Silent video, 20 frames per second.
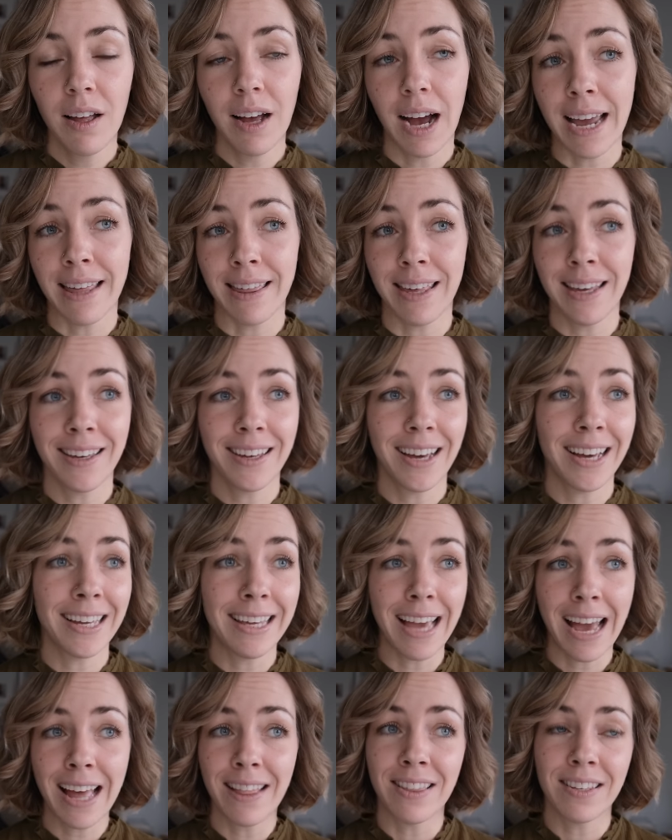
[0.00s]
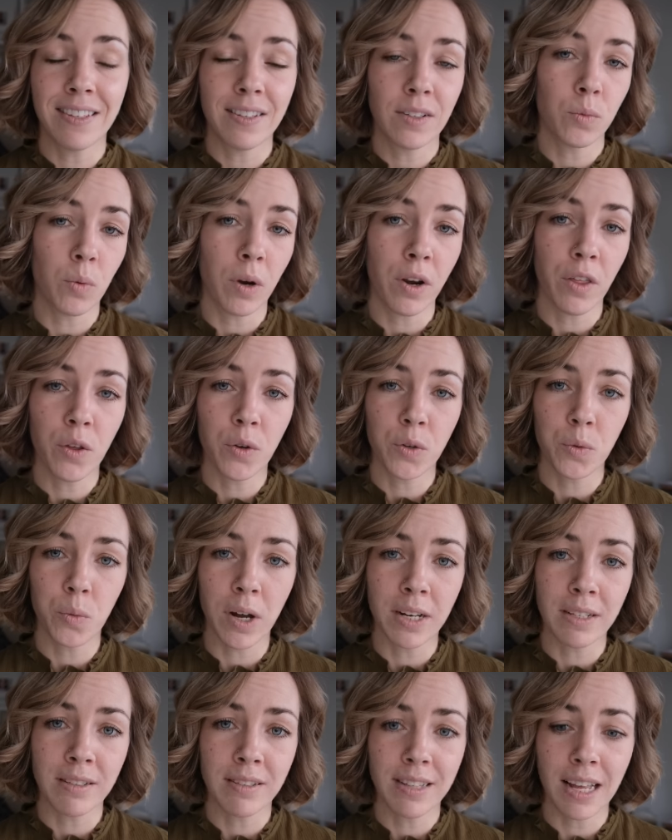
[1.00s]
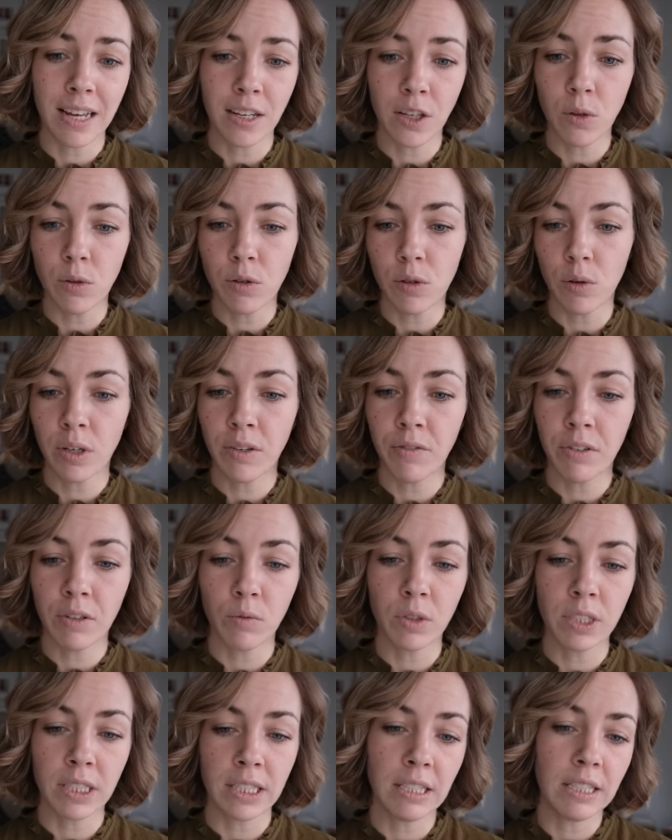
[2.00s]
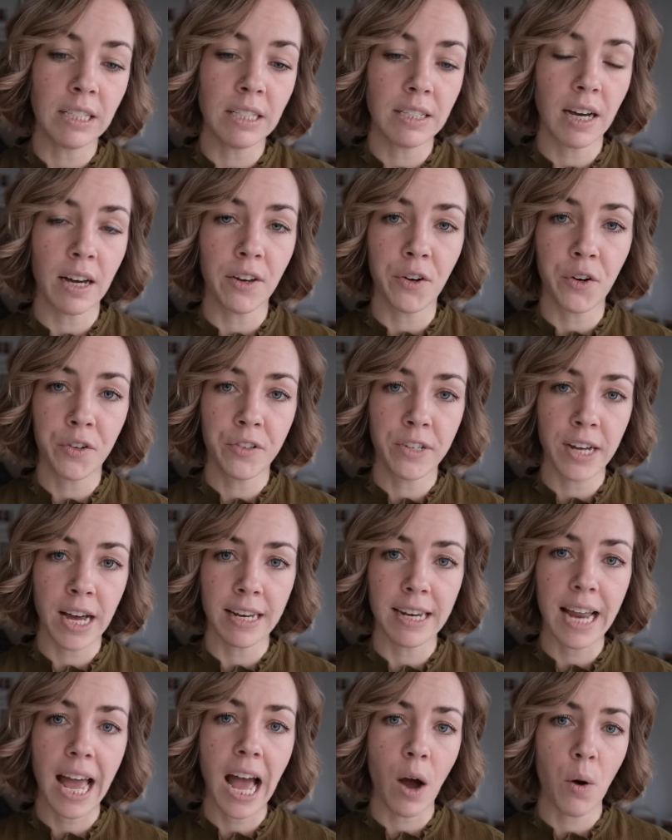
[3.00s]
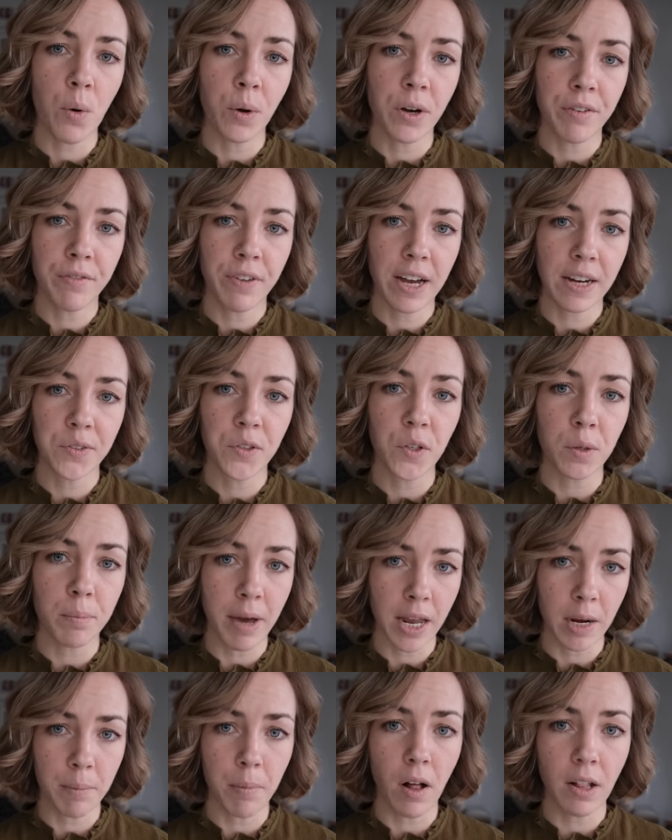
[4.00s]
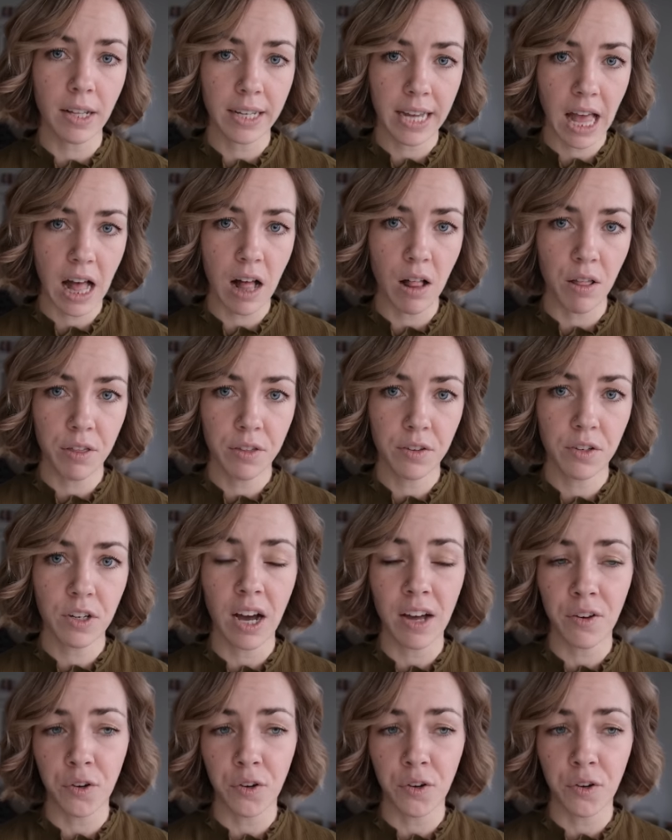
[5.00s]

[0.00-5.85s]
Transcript: I think, again, this is one of those ones that you don't even really need to understand how it affects your metabolic health to